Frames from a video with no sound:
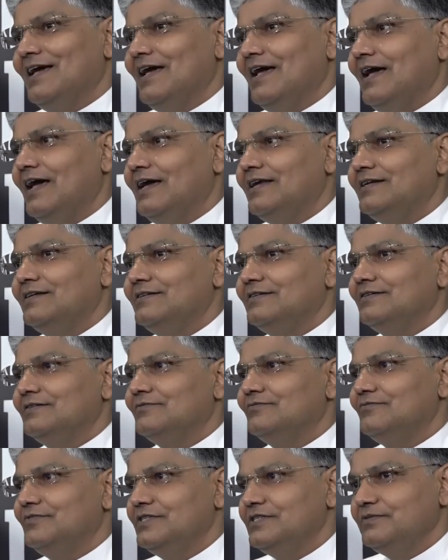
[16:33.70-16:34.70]
And
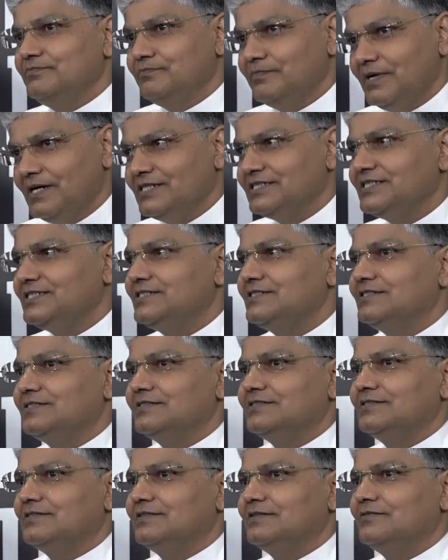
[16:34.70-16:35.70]
we
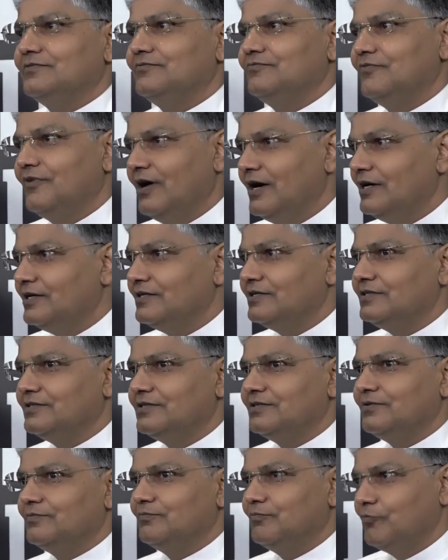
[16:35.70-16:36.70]
must
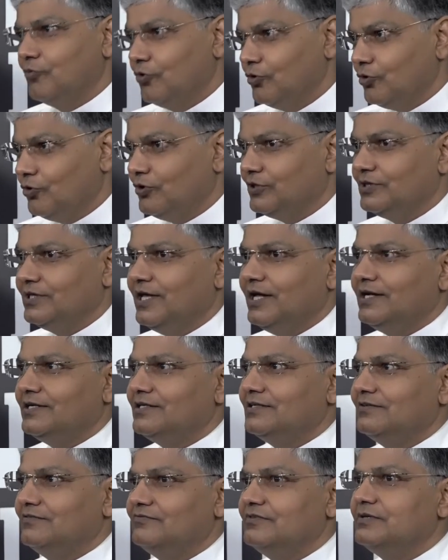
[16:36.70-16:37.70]
work more on
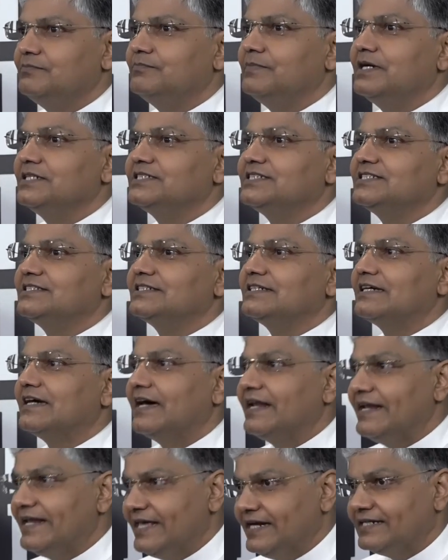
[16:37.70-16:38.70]
that. We must
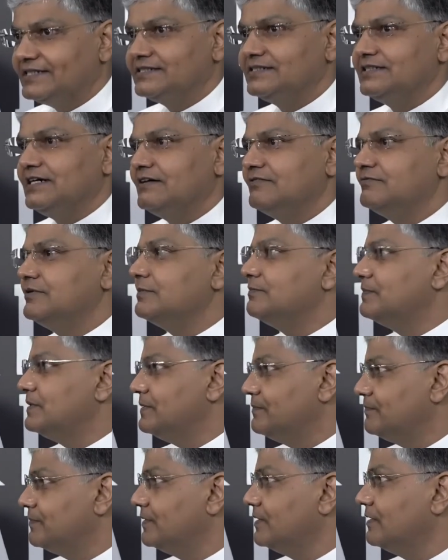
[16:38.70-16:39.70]
connect our
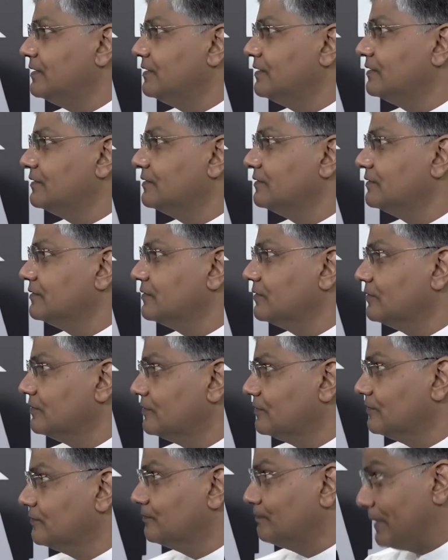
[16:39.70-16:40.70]
people
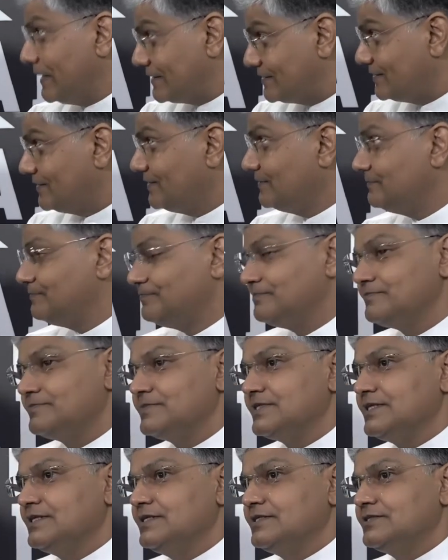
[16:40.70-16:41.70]
better,
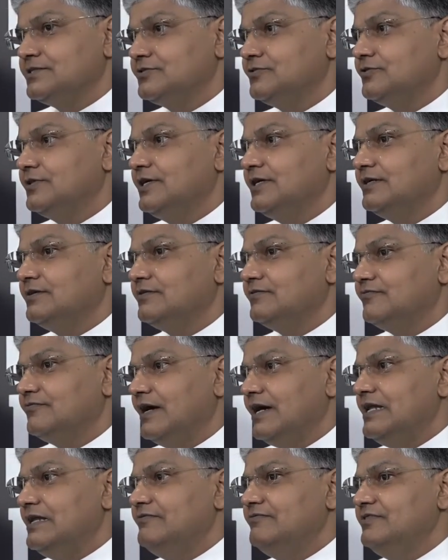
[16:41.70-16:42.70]
so that
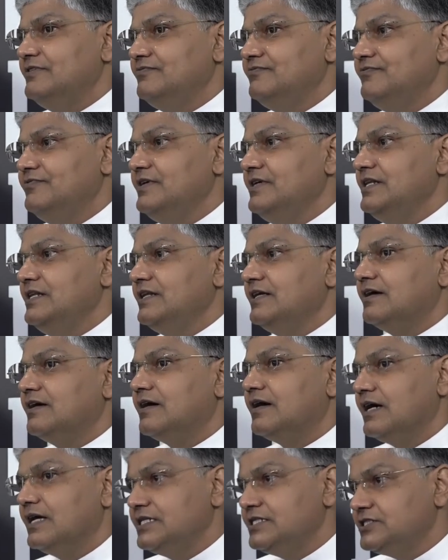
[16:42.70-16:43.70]
while we feel
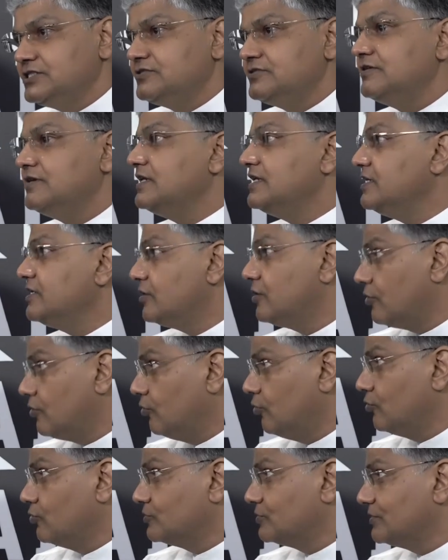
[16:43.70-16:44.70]
culturally
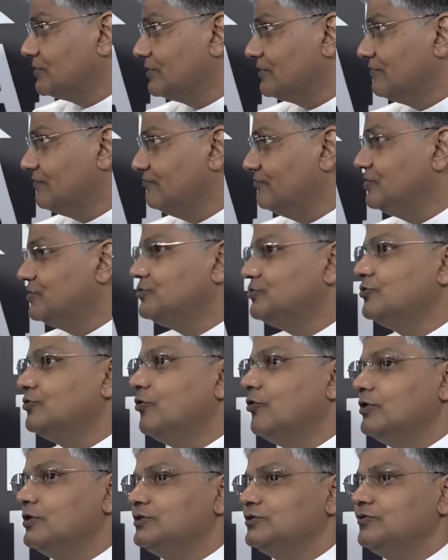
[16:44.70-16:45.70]
close, we should
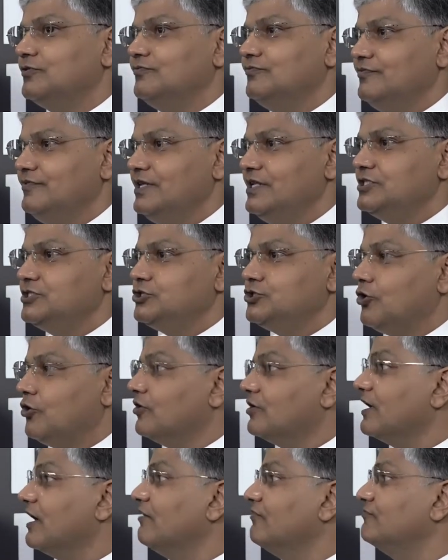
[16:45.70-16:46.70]
also feel
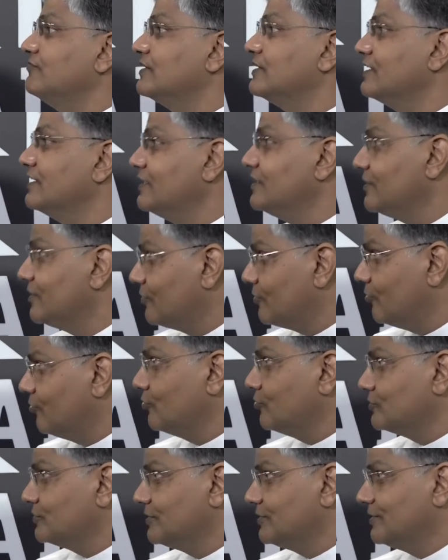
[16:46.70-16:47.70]
geographically close.